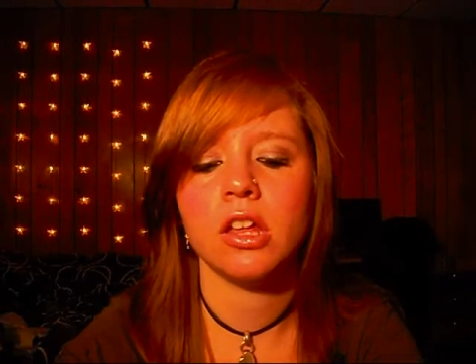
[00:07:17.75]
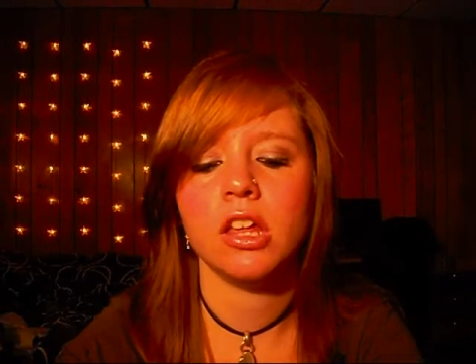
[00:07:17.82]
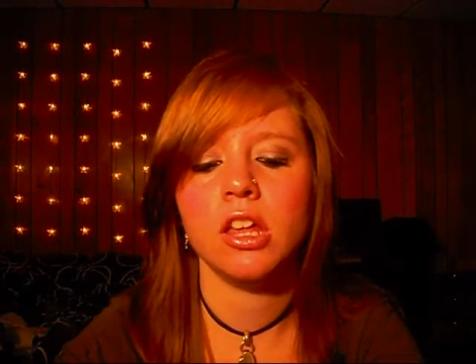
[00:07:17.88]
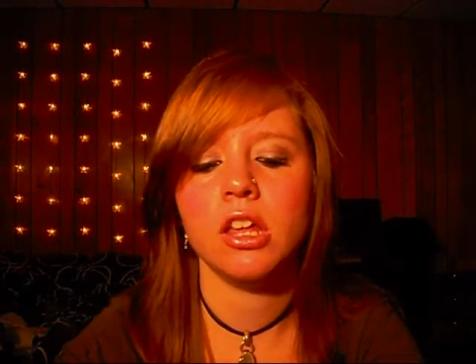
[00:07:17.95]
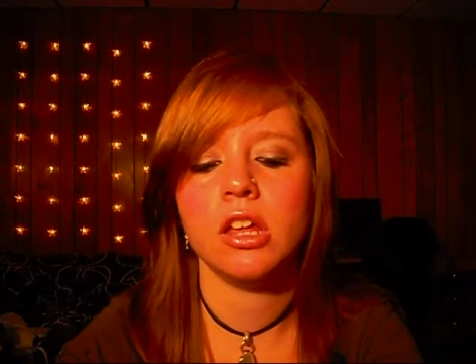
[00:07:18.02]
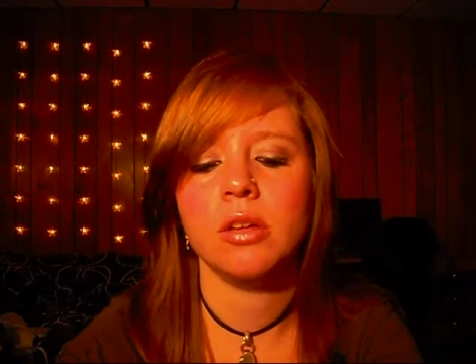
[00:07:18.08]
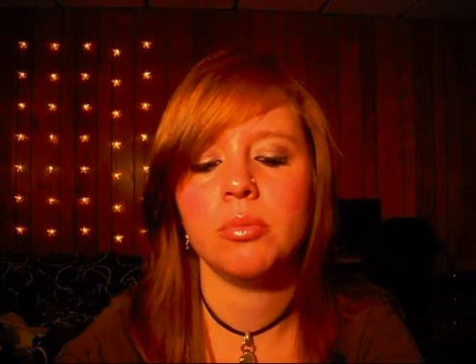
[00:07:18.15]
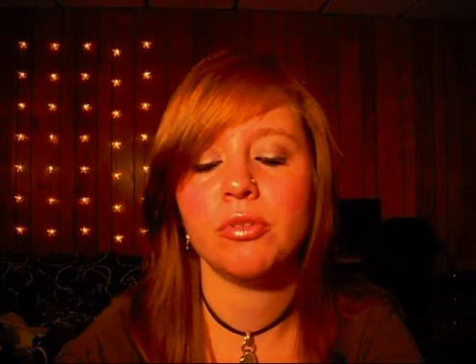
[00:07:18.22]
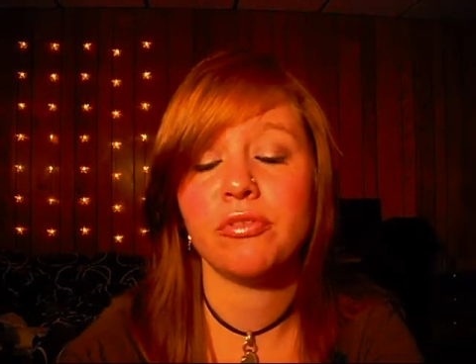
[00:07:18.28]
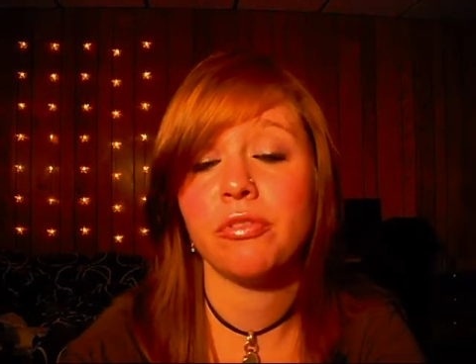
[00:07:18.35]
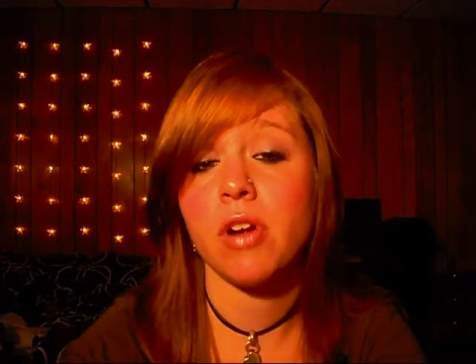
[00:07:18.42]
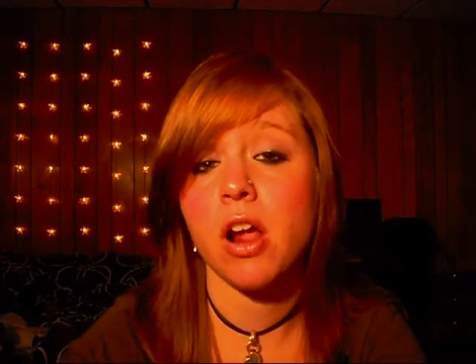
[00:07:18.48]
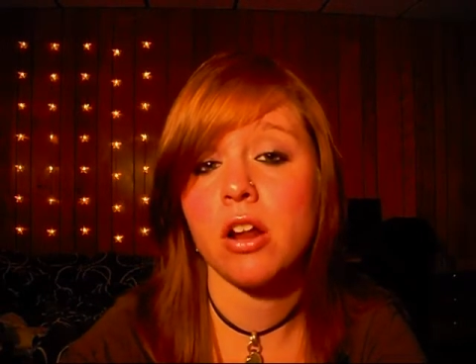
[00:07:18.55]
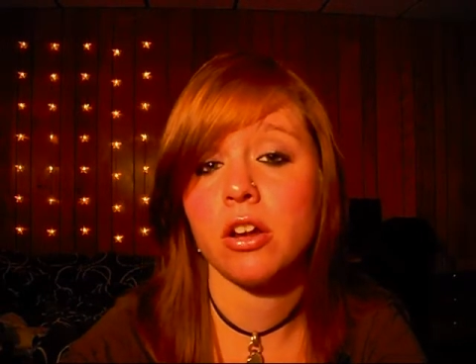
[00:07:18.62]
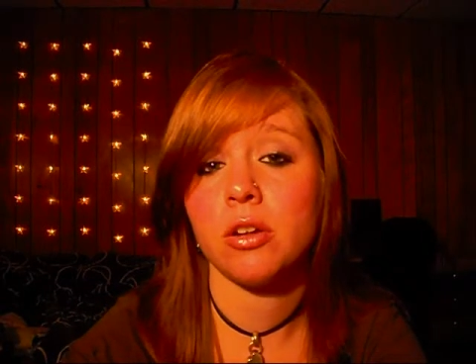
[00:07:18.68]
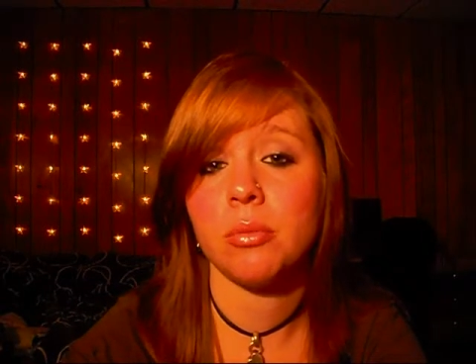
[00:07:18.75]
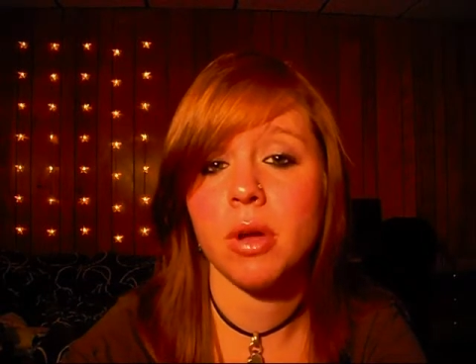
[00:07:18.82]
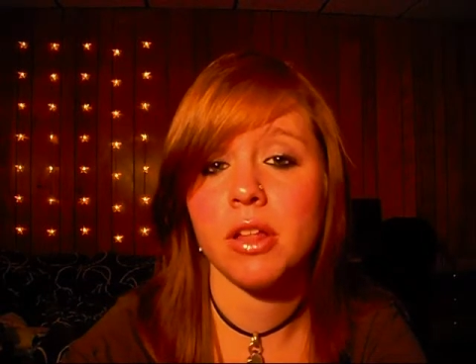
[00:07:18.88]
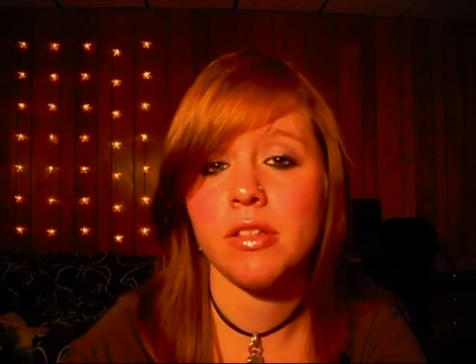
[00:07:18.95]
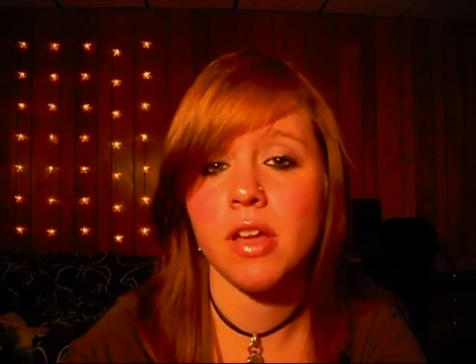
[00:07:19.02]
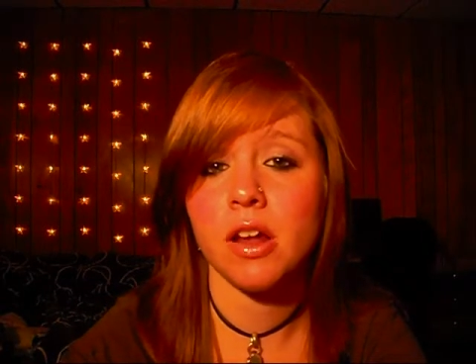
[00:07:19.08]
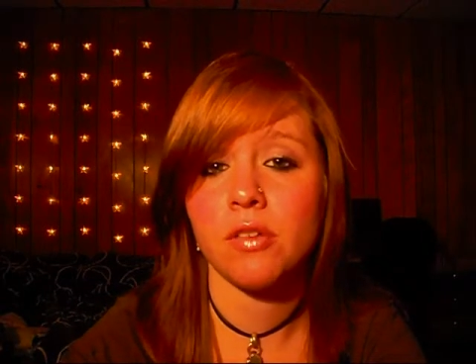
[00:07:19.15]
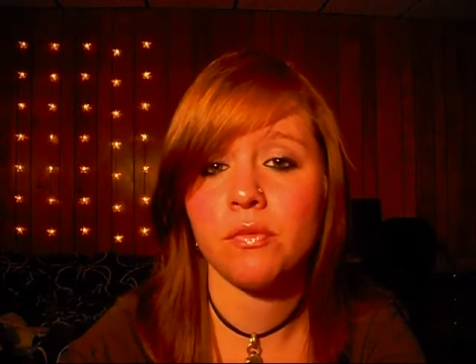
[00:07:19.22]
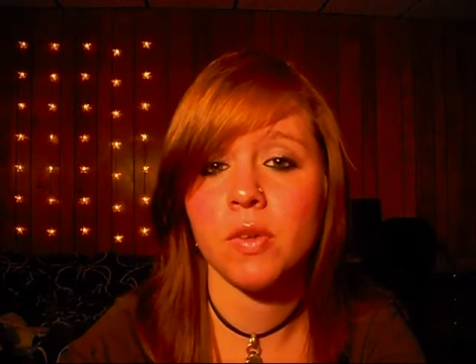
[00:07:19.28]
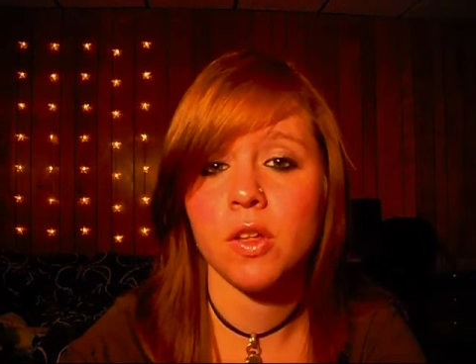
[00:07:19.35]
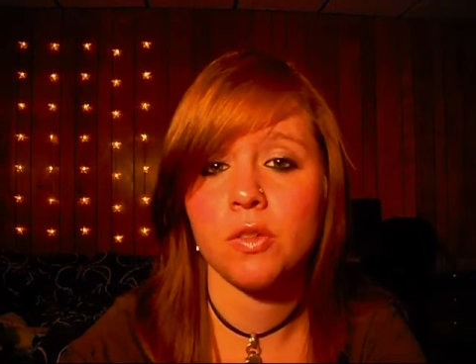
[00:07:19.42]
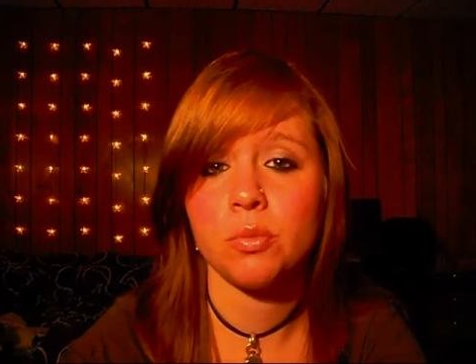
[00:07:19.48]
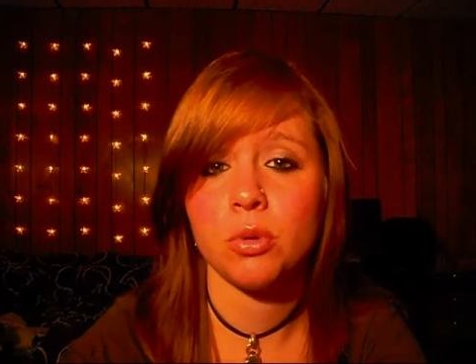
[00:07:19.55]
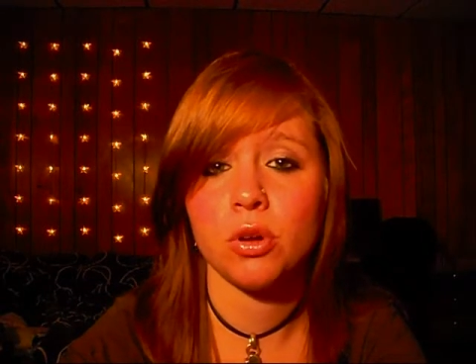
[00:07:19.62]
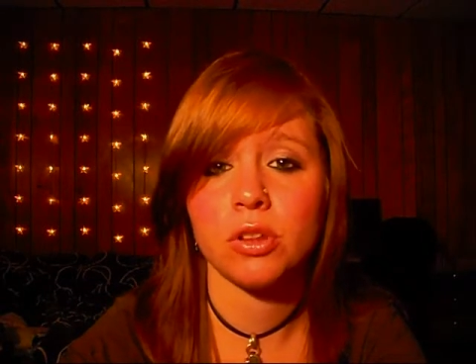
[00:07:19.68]
he befriended my dad on
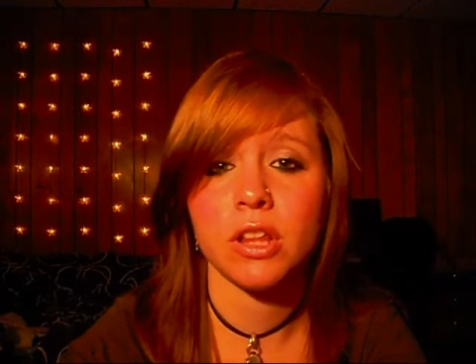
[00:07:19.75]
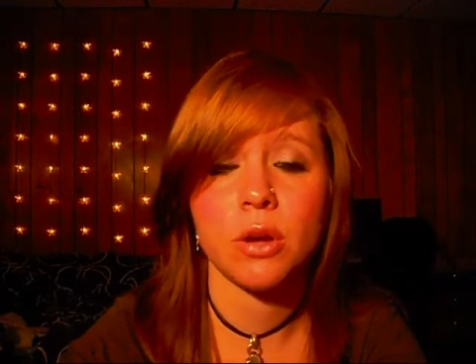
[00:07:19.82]
Facebook.